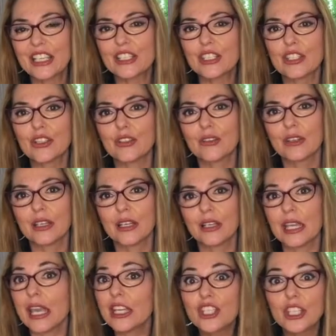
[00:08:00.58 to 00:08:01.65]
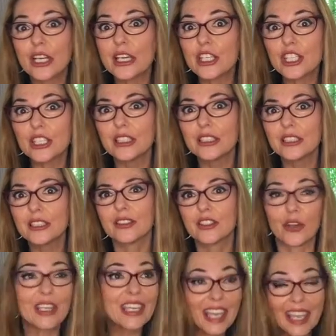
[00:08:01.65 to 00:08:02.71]
to uh, education, so
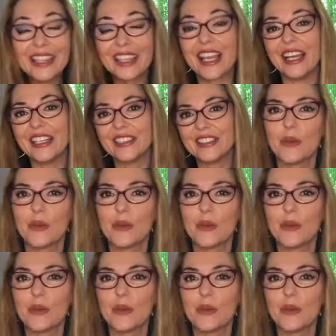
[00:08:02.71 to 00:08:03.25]
I get that.